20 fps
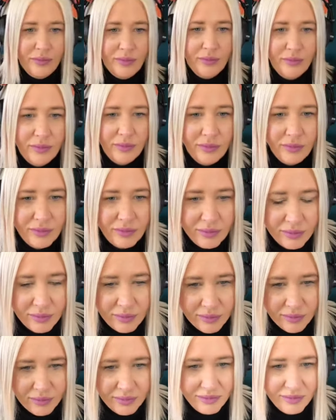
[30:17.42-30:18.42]

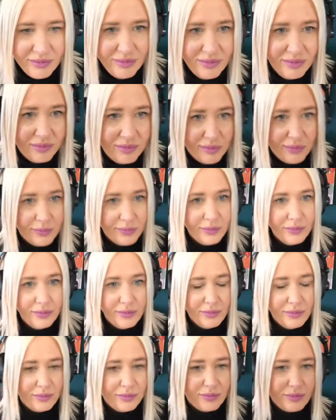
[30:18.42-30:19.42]

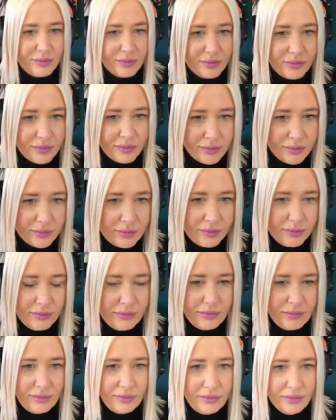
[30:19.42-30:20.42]

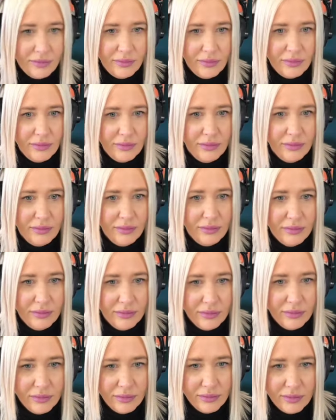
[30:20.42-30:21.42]

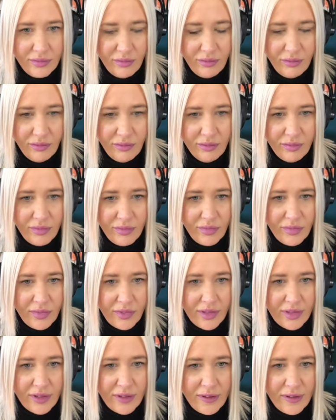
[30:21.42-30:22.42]

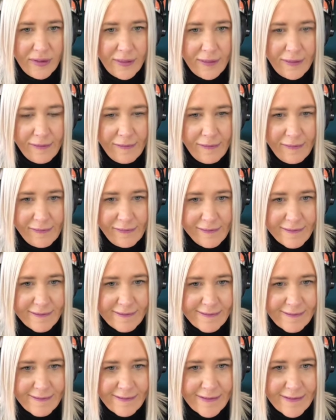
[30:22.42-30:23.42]

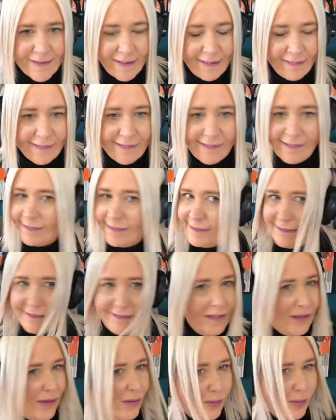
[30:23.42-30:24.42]

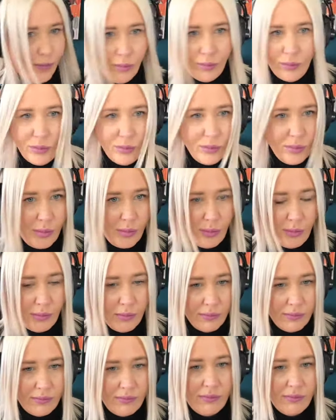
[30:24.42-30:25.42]
[no speech]